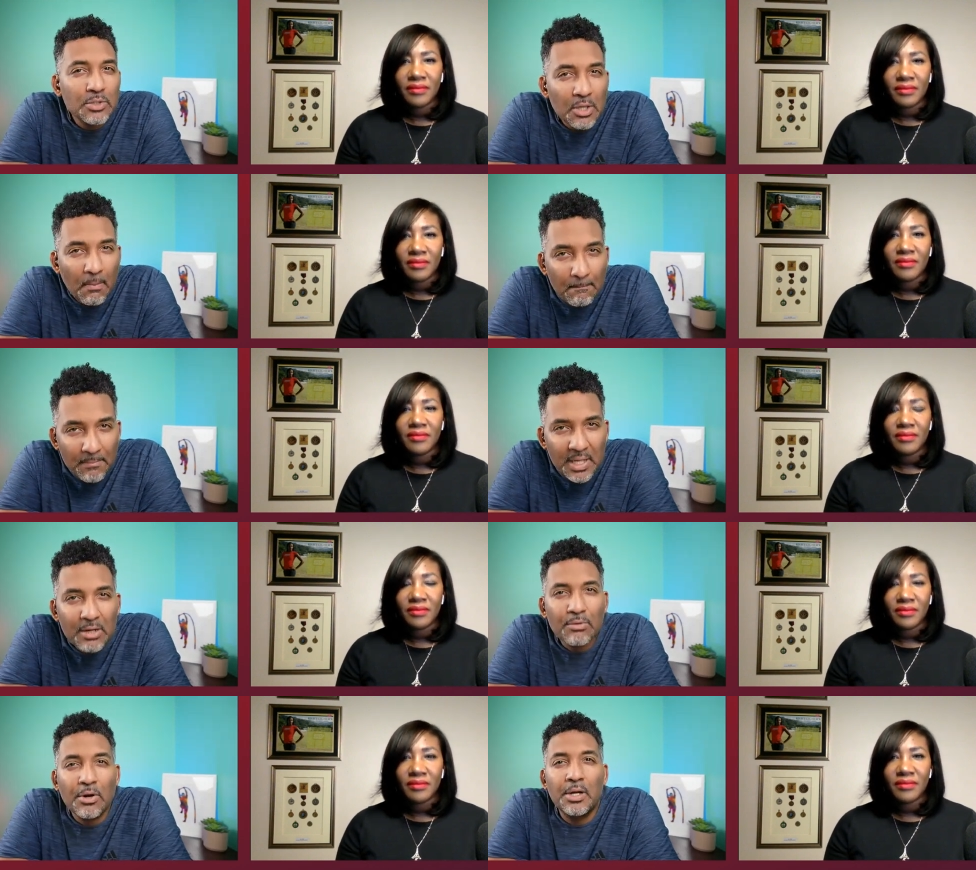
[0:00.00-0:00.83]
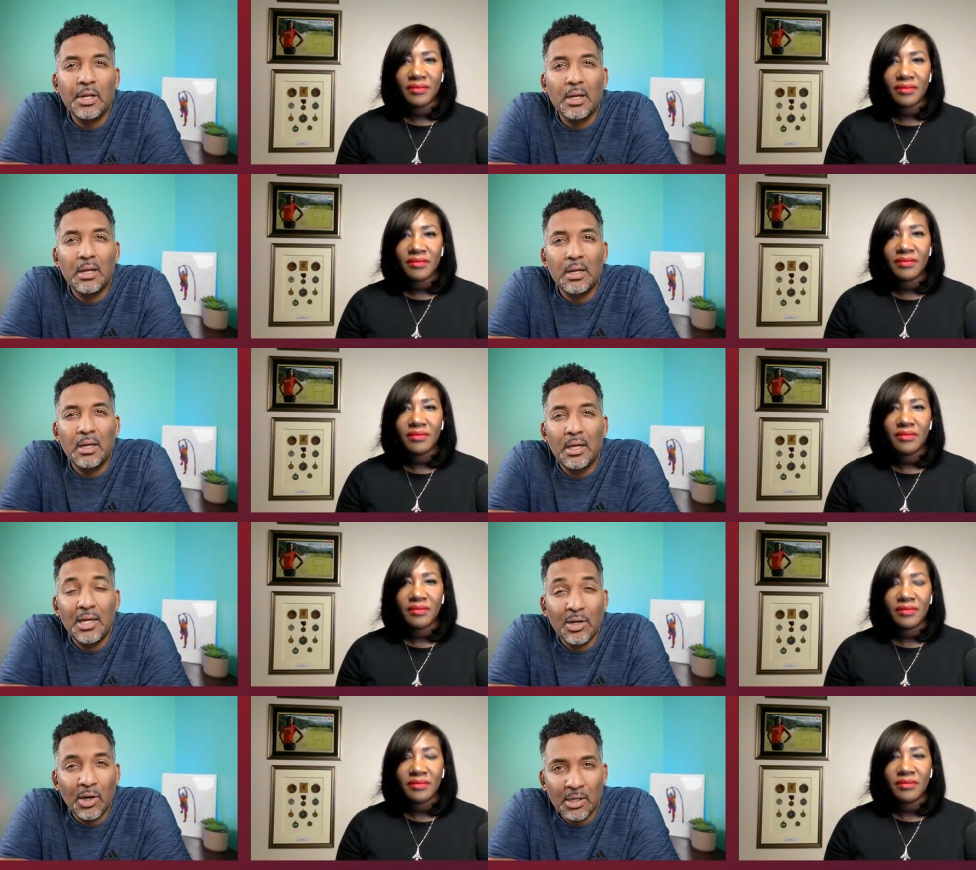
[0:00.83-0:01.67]
Speaker 1: do some big running
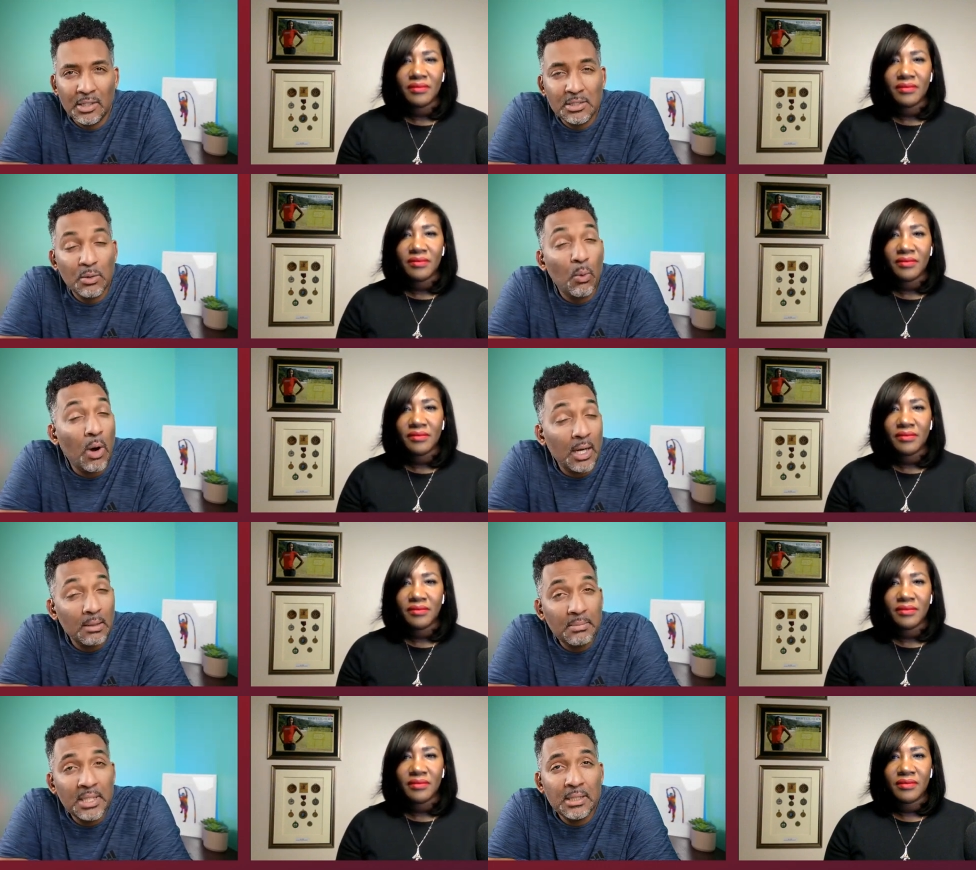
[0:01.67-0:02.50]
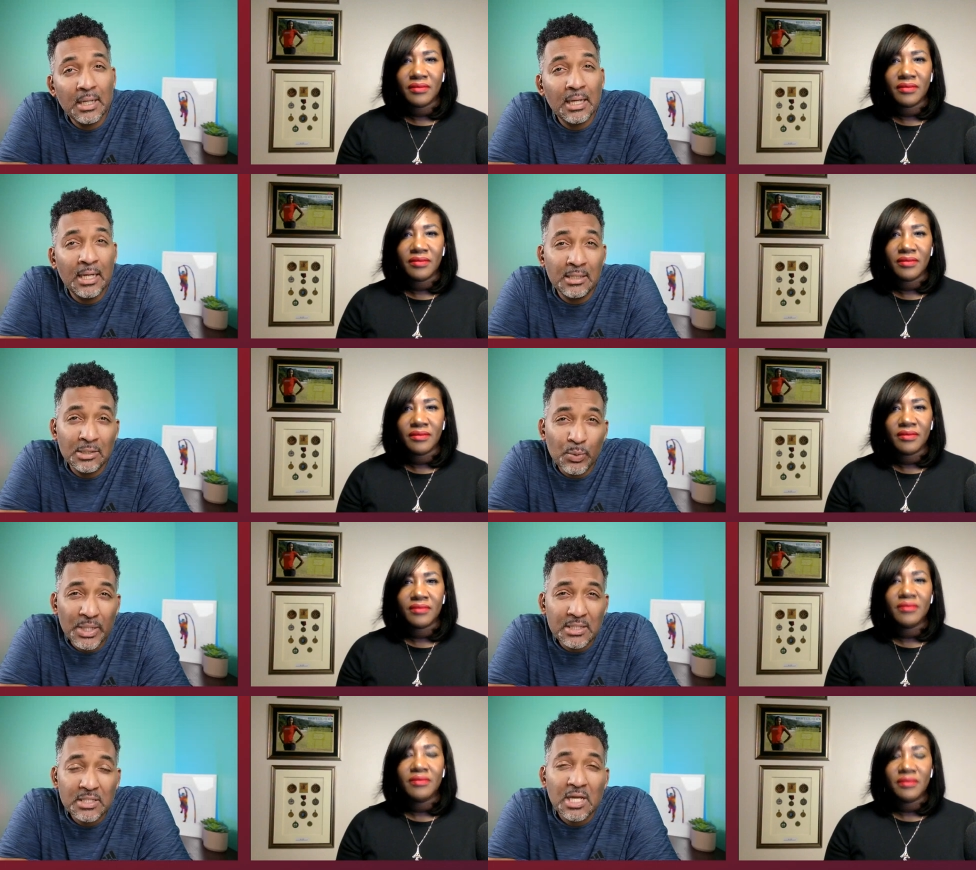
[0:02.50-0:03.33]
in order to, one, beat the Clayton
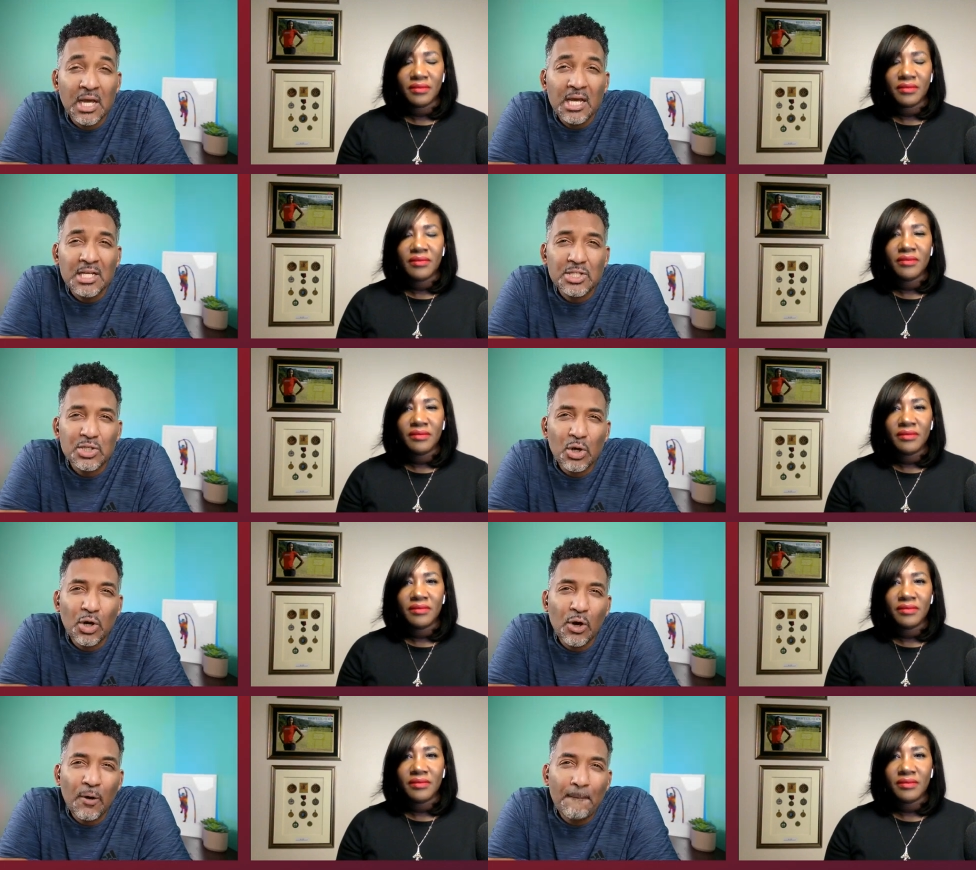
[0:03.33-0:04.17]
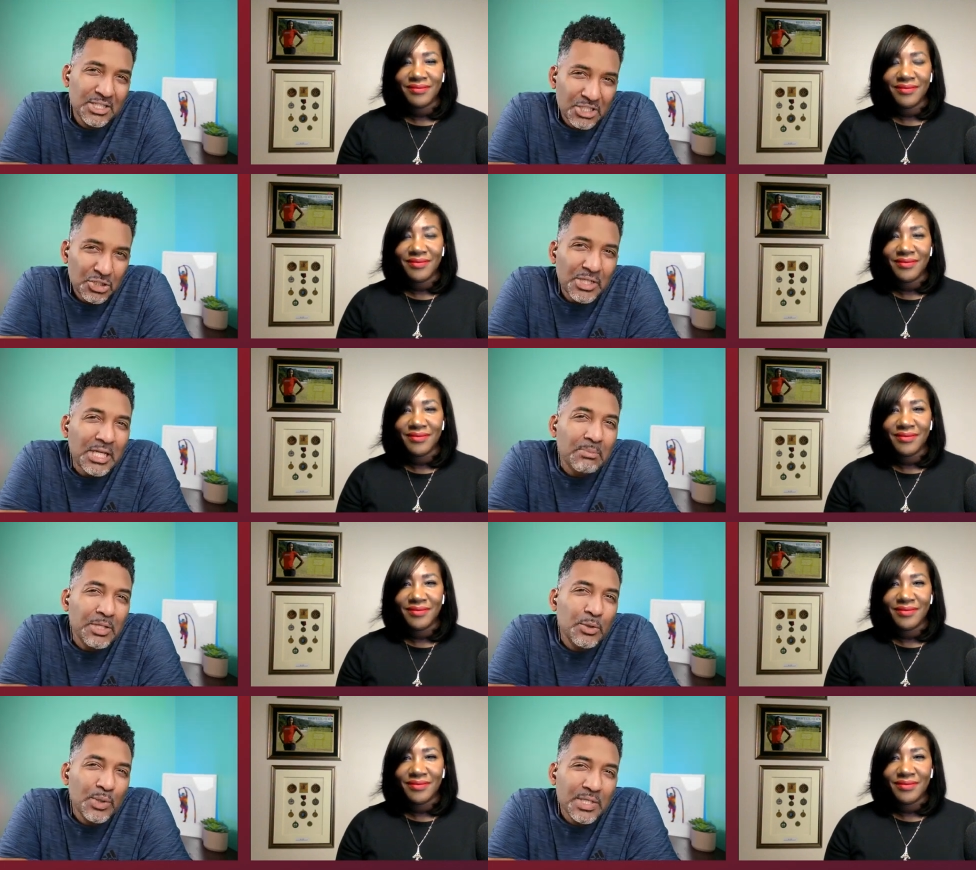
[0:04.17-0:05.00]
twins. So should
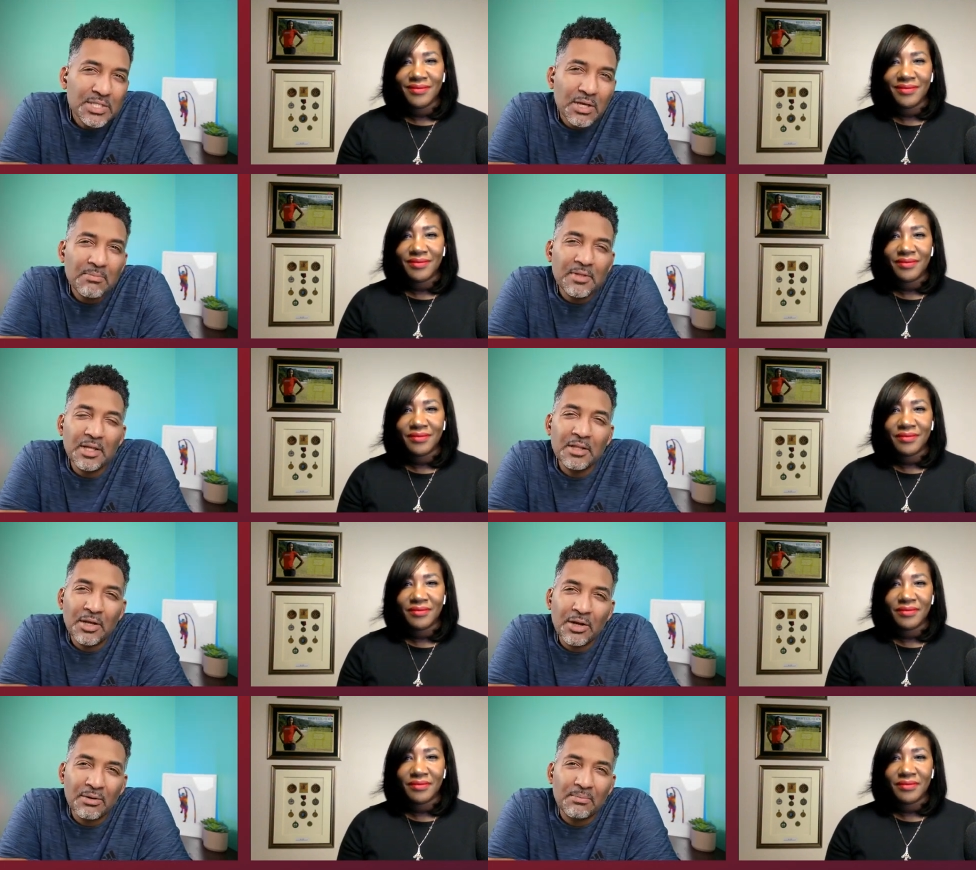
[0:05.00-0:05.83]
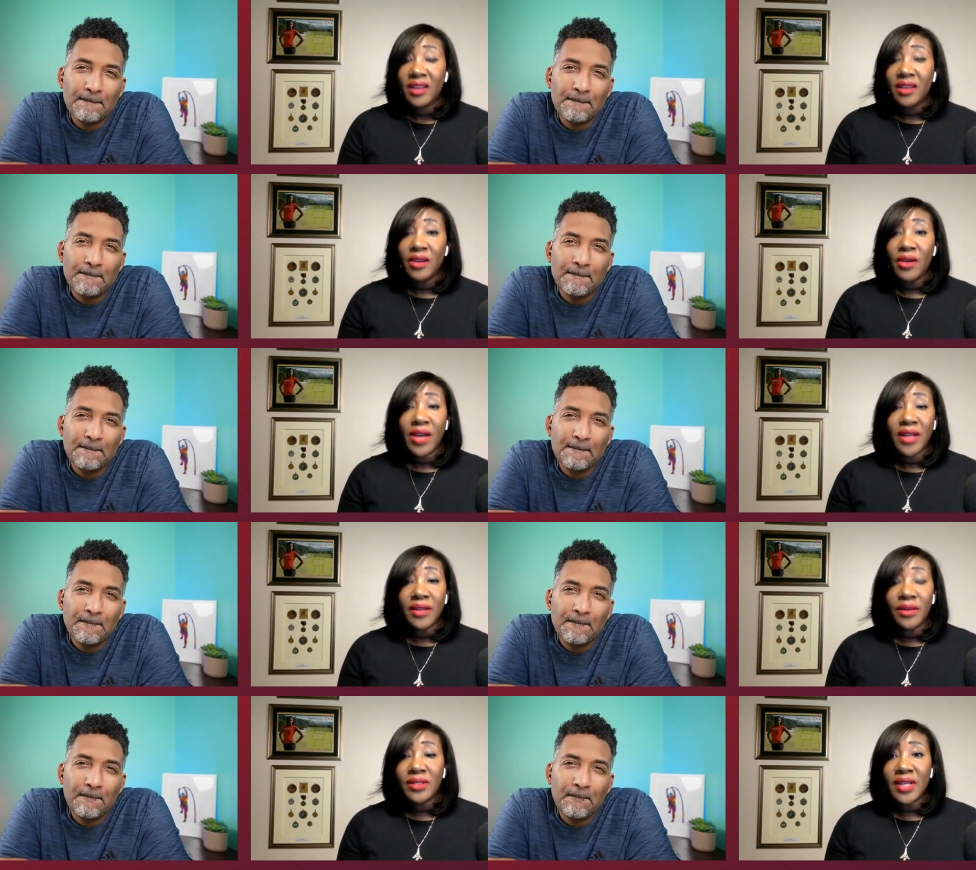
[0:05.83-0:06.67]
he be doing something there?
Speaker 2: No, I
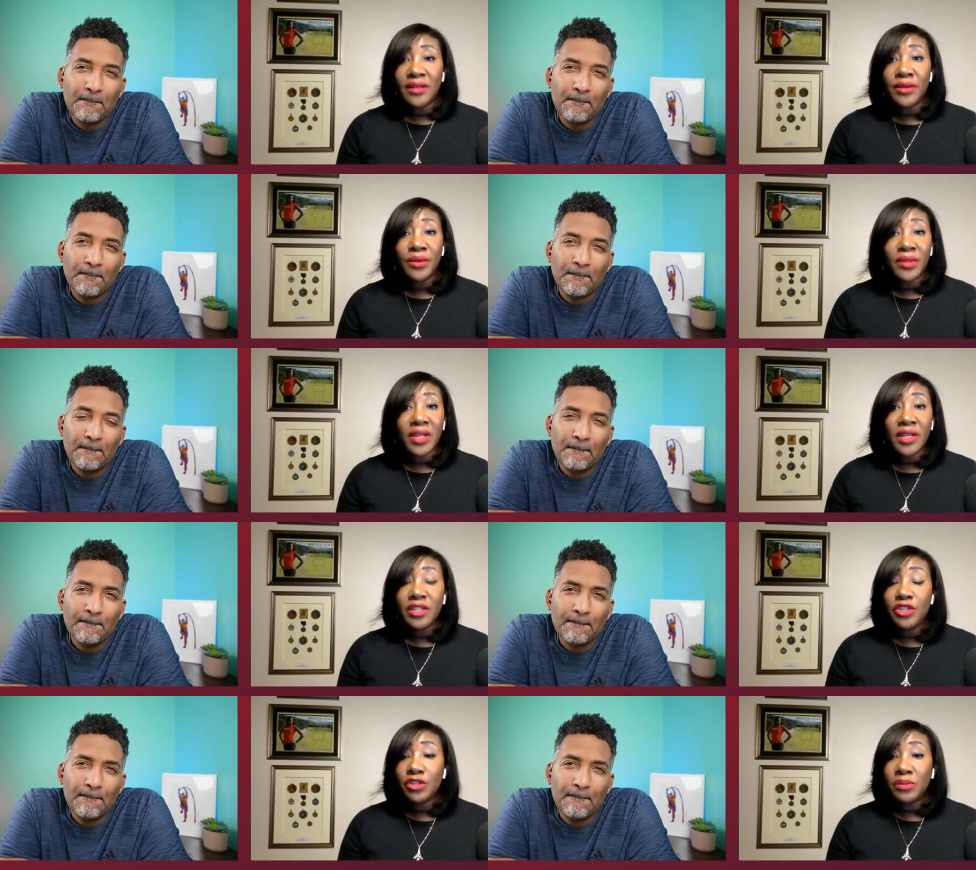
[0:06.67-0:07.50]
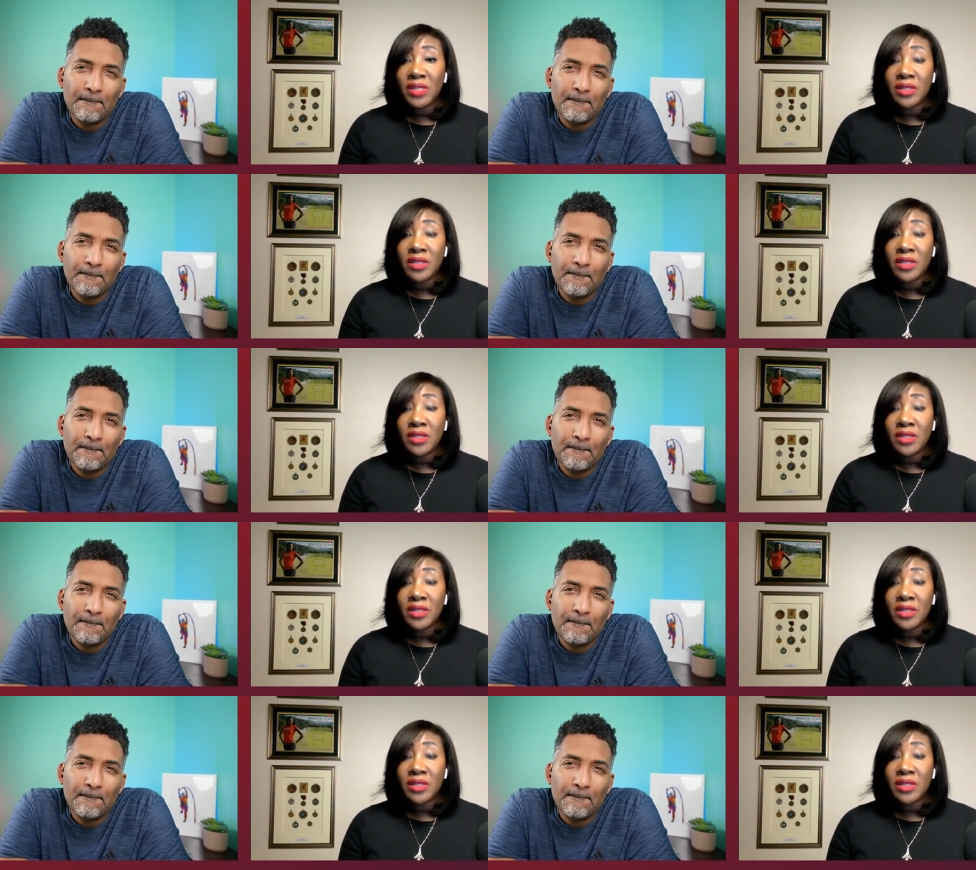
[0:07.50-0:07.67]
don't think he should